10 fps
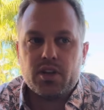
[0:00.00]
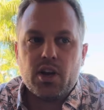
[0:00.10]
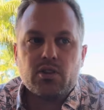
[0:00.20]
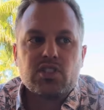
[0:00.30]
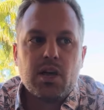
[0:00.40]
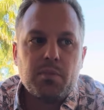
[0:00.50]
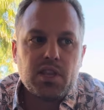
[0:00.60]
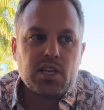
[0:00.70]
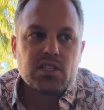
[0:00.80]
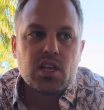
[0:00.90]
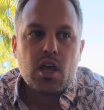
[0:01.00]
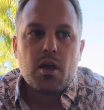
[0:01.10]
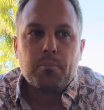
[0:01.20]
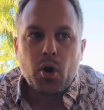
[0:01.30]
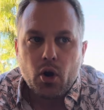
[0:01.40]
You know, some of these
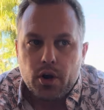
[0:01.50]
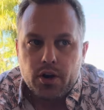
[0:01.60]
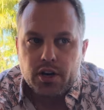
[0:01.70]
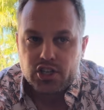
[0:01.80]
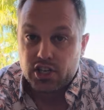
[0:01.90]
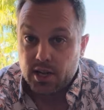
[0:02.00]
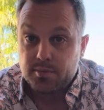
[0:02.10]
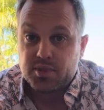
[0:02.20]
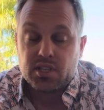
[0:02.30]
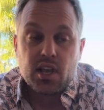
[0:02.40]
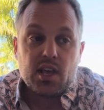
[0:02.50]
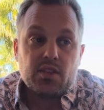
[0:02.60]
partnerships